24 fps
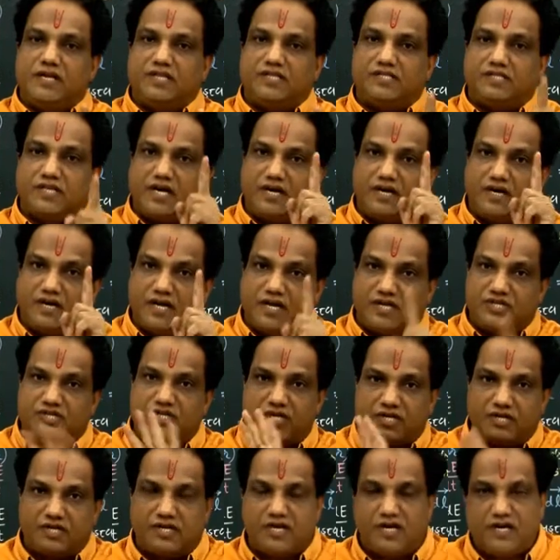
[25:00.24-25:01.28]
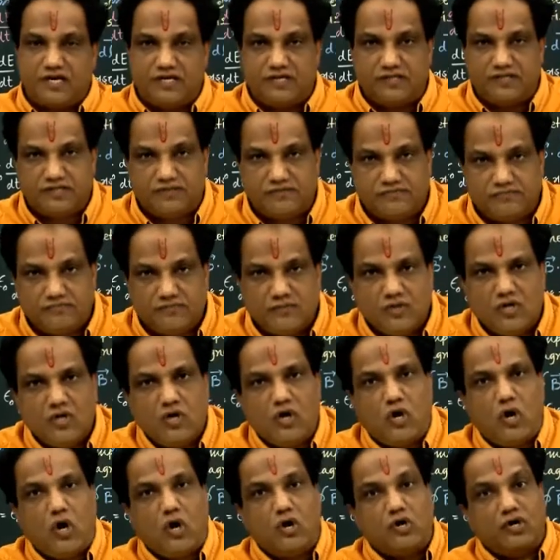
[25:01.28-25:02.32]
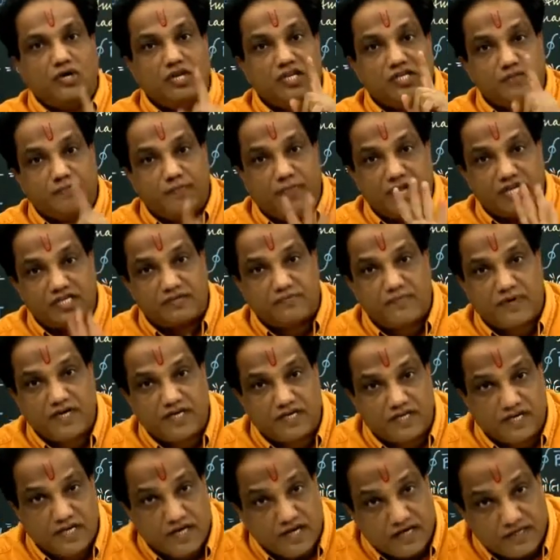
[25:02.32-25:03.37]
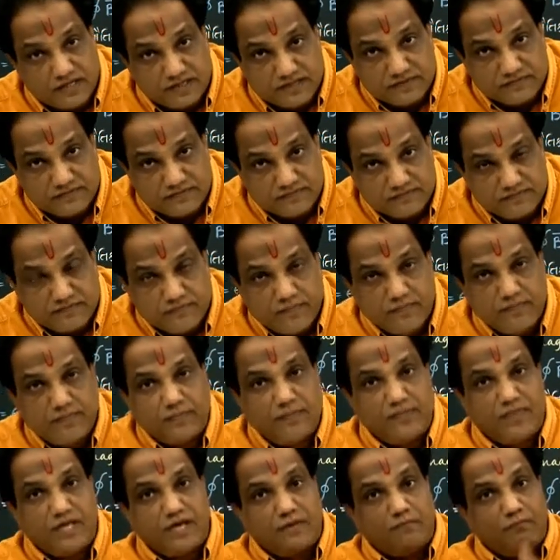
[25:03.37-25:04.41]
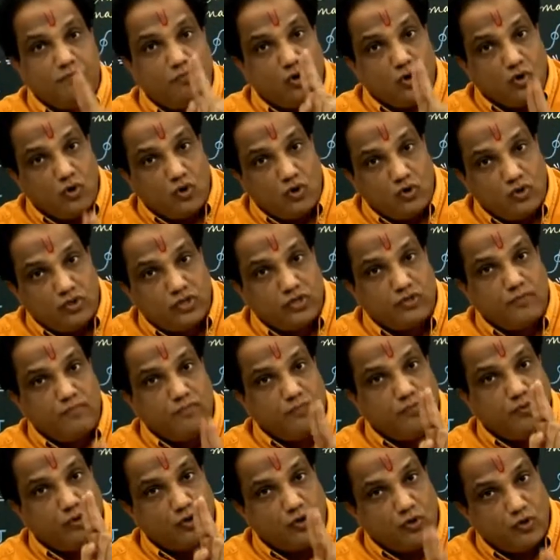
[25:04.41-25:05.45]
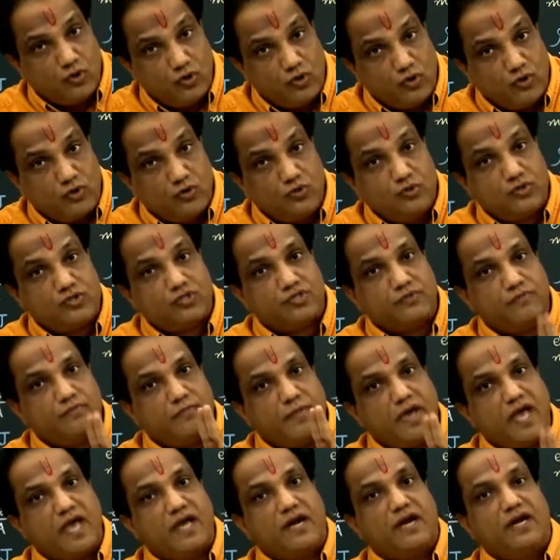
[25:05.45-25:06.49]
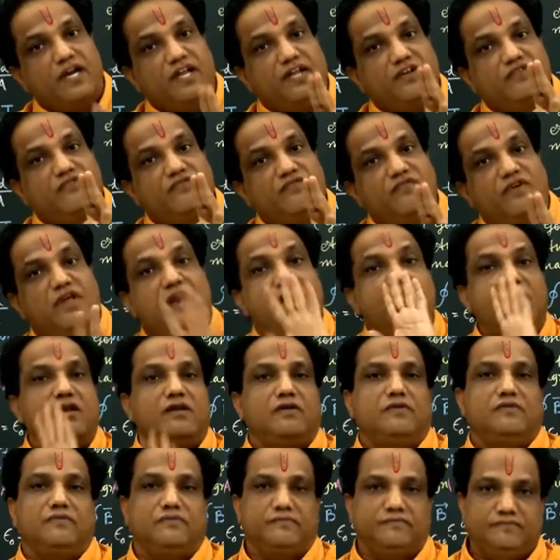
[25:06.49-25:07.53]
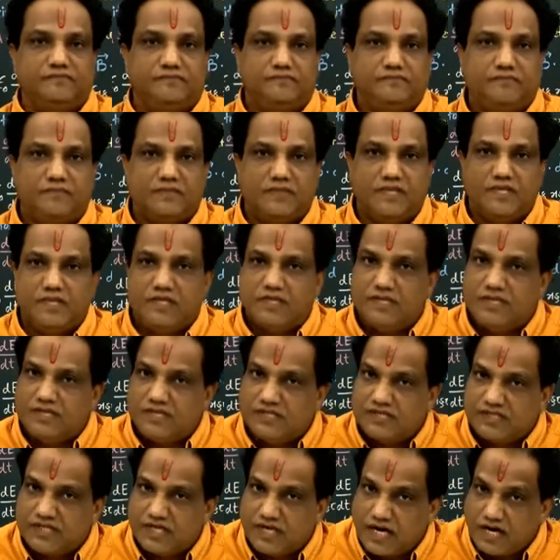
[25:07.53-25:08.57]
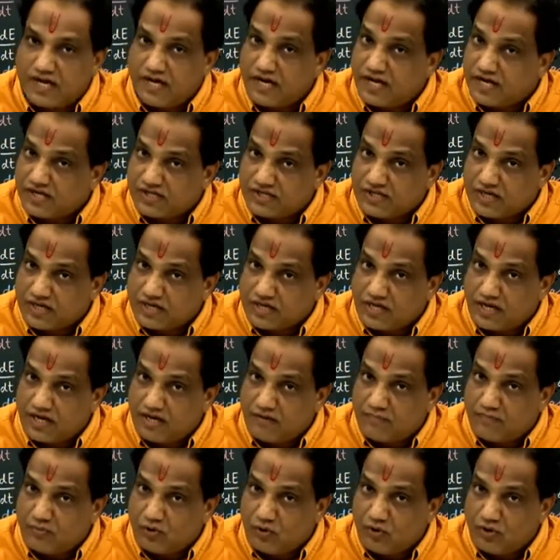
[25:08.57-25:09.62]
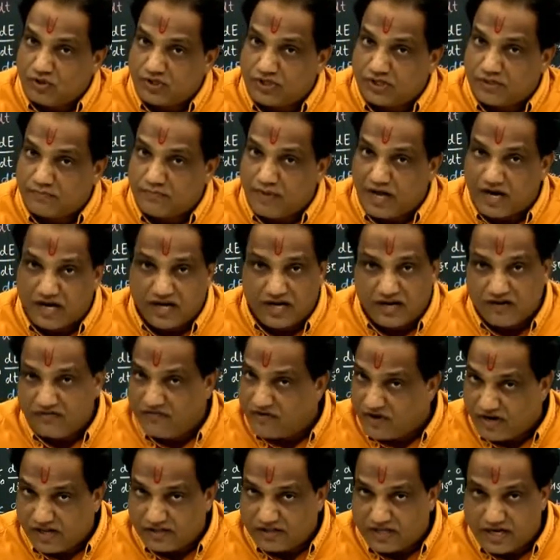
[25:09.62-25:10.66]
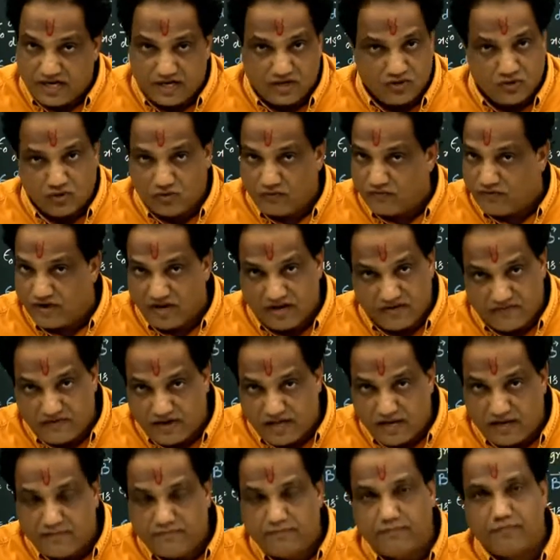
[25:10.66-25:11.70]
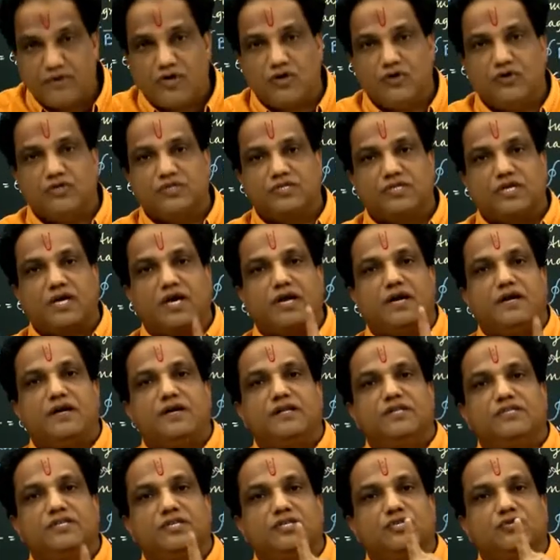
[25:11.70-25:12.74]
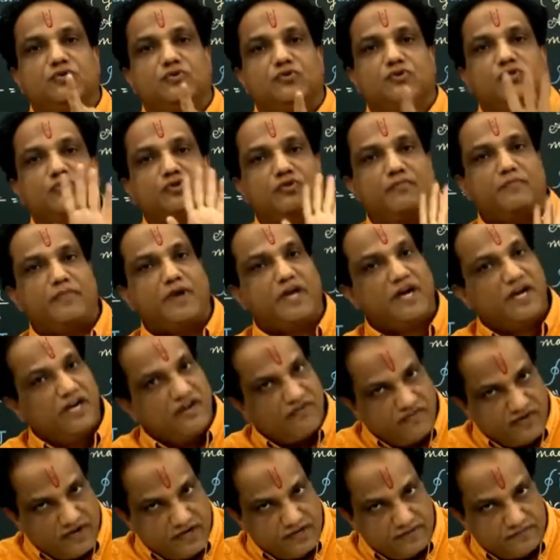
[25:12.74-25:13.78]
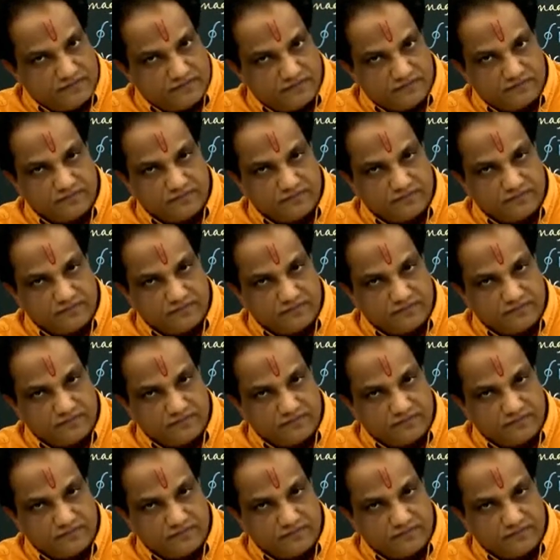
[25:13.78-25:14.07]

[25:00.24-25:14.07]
is conduction current or displacement current, they both produce magnetic field. See, conduction current produces magnetic field, that you know very well, because current is a source of magnetic field.